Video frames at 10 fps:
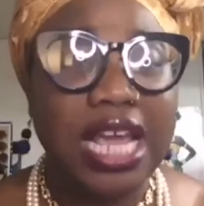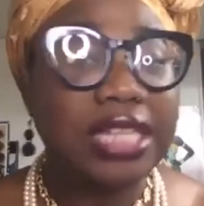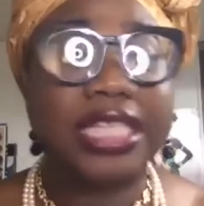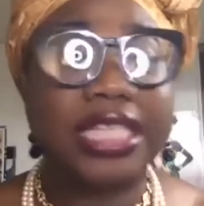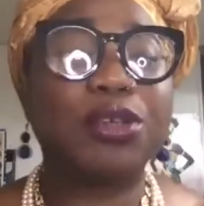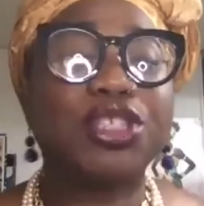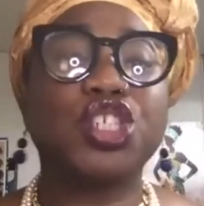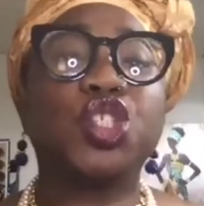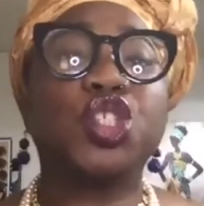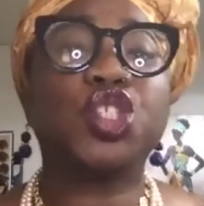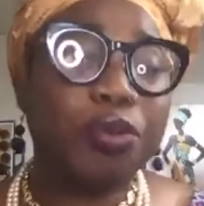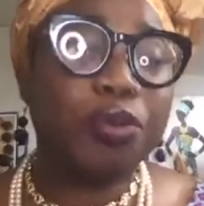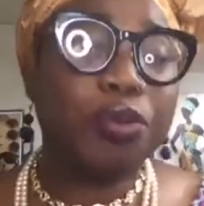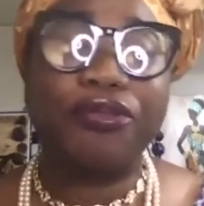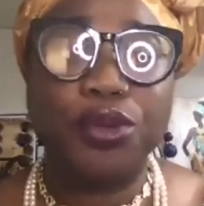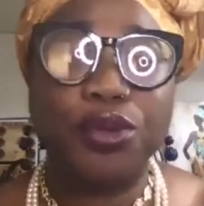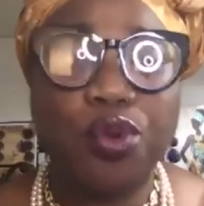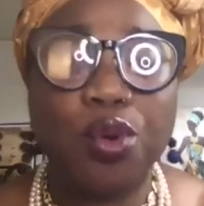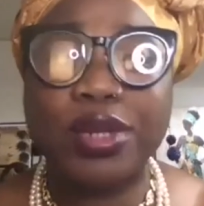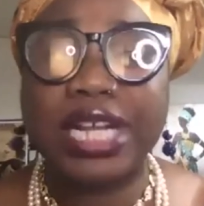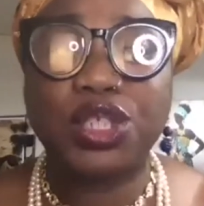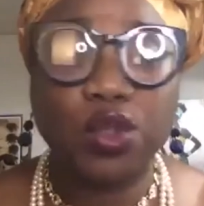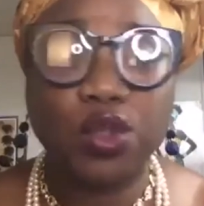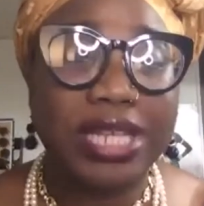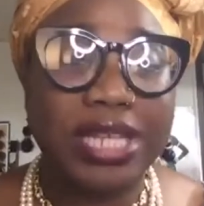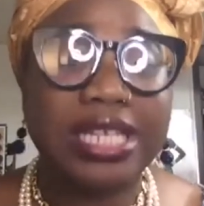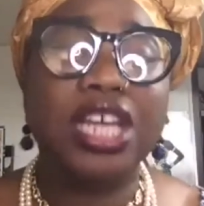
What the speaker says: till I was a super full-grown adult with